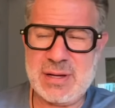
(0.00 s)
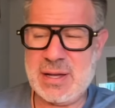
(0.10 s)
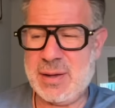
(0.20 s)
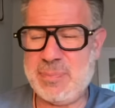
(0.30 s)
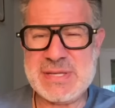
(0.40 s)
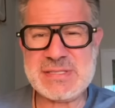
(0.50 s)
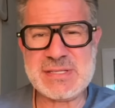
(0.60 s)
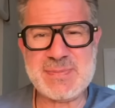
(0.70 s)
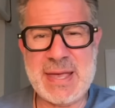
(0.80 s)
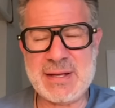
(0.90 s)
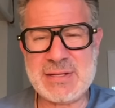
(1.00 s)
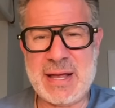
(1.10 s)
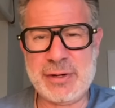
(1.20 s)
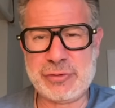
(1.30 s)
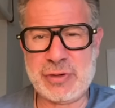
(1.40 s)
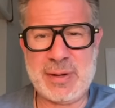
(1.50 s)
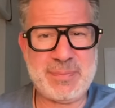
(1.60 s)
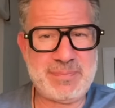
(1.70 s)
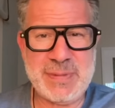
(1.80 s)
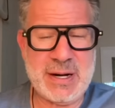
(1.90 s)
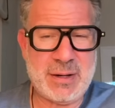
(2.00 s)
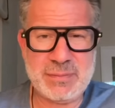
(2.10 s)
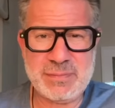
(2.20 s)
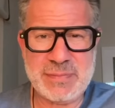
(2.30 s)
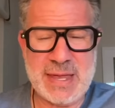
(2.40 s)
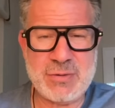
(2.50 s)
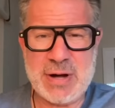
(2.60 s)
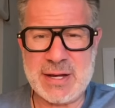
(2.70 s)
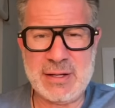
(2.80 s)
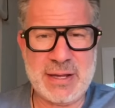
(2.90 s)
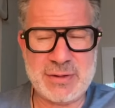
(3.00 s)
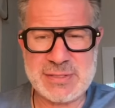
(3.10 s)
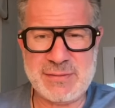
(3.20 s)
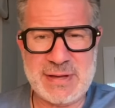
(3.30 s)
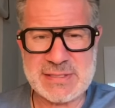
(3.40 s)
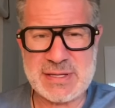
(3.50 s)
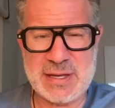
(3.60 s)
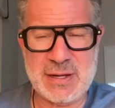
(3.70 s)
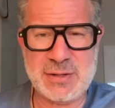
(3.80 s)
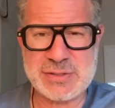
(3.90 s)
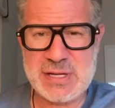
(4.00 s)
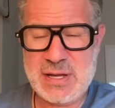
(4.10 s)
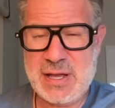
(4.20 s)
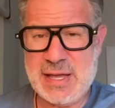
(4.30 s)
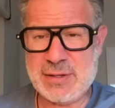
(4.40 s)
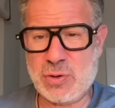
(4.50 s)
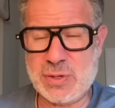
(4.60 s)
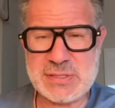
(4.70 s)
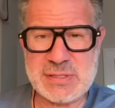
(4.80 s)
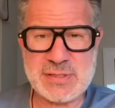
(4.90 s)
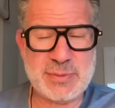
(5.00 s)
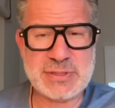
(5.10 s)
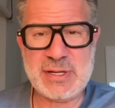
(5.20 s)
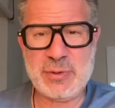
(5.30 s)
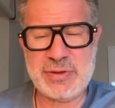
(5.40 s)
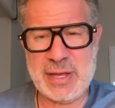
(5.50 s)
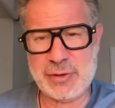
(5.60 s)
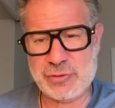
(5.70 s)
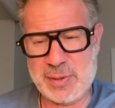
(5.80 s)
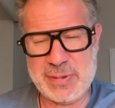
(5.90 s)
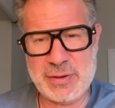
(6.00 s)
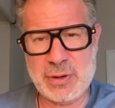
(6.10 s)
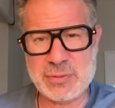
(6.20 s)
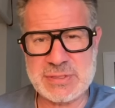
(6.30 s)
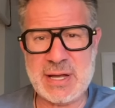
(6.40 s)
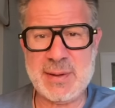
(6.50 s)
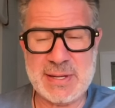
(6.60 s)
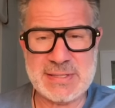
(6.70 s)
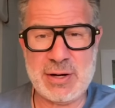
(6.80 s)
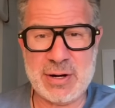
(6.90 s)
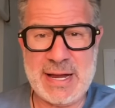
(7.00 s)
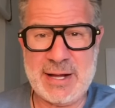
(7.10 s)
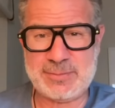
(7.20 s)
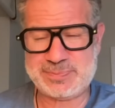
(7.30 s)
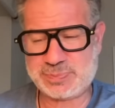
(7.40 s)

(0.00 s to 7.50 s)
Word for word: businessman Donald Trump, you know, then regulators and investigators and the court system will deal with Donald Trump in their own time, as they are now.